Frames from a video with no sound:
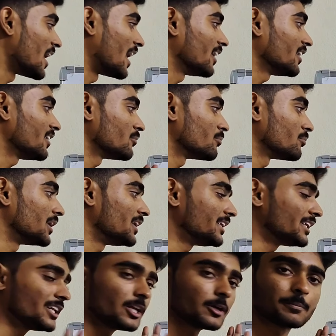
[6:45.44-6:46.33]
and
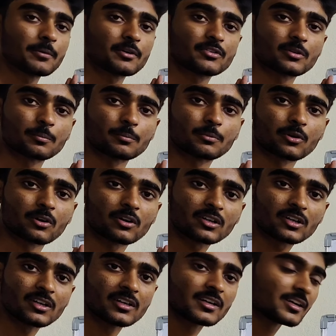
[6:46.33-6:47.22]
multi-layer
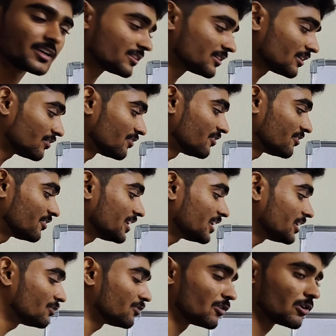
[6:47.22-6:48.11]
perceptron is a
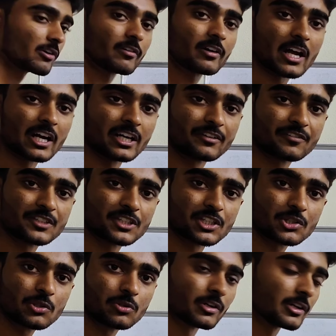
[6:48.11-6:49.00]
feed forward
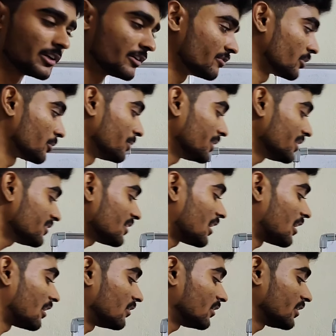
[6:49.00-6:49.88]
artificial neural network. Means
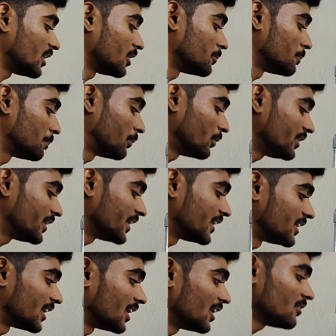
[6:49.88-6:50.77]
our input
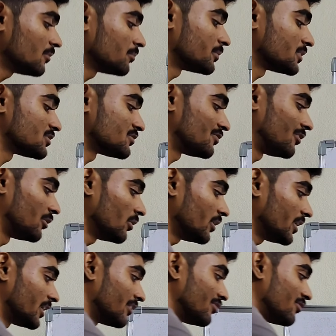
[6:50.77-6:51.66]
data must
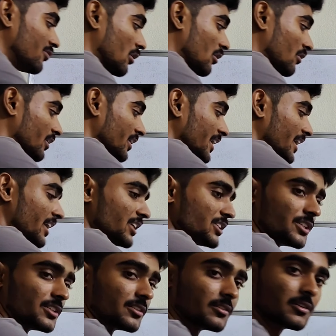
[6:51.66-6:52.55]
flow in a forward
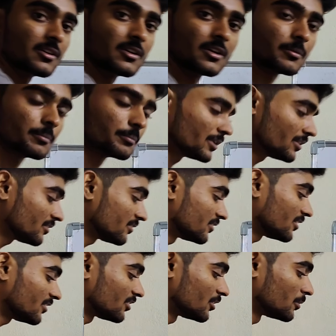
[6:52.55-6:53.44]
direction. Means
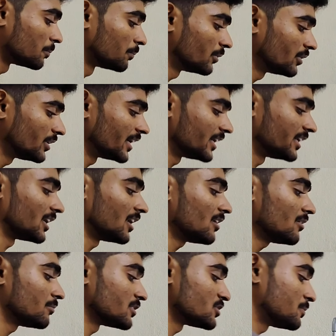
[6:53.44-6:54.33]
this input
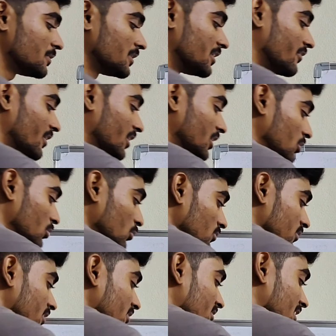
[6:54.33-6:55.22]
data must be given
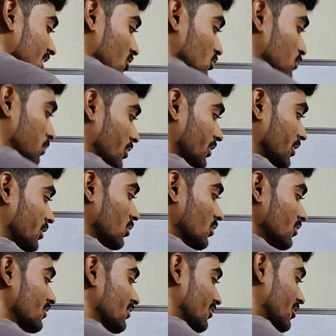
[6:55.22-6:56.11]
to these corresponding
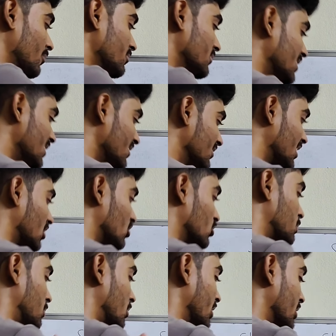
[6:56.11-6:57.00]
nodes, from these
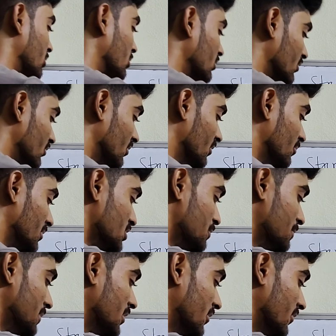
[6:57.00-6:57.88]
corresponding nodes
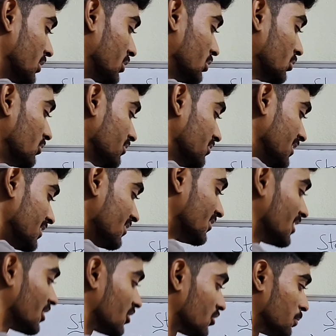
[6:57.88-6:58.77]
must be given to
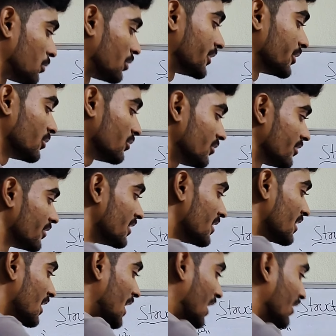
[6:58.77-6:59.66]
these corresponding nodes,
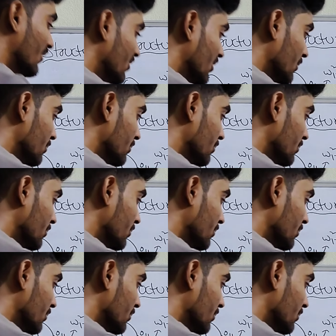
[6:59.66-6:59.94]
and